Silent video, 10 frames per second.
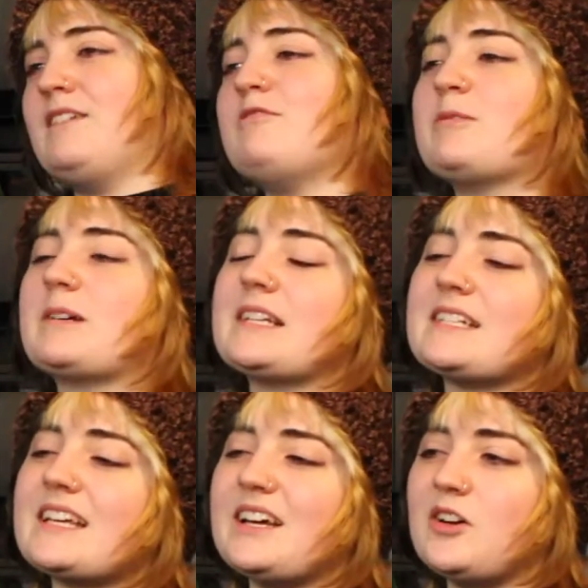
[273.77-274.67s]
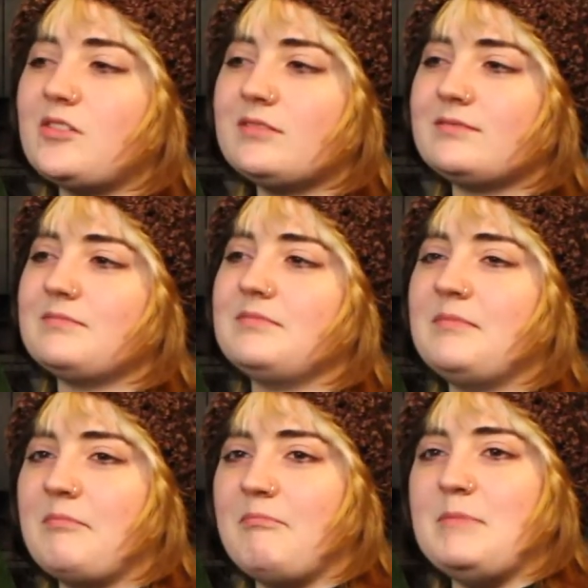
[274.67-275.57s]
If you were to tell
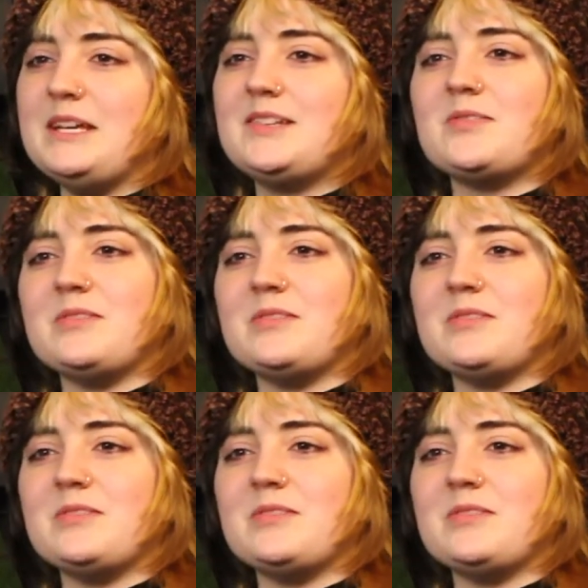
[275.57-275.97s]
me 2